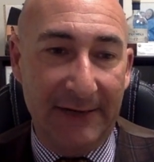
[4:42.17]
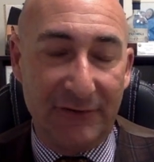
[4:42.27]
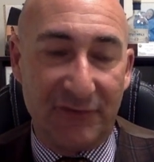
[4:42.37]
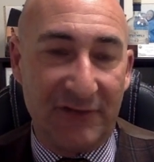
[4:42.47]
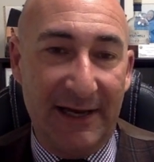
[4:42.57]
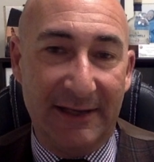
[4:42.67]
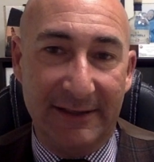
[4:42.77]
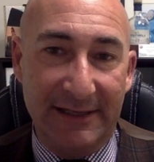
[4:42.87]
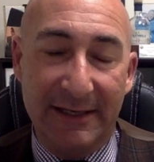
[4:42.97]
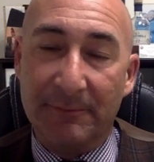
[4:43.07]
understand
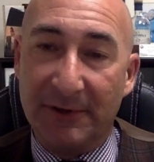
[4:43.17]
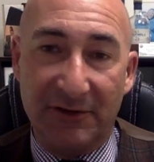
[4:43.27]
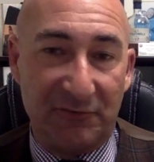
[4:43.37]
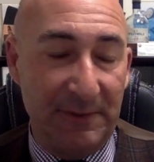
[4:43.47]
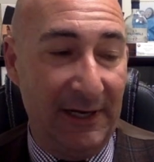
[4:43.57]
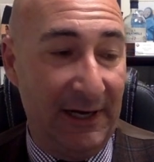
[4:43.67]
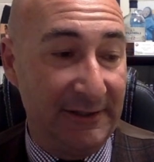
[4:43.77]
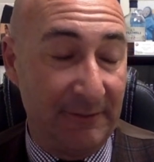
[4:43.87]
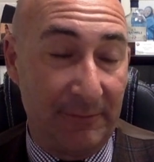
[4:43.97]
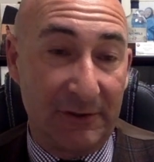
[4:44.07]
the impetus behind it,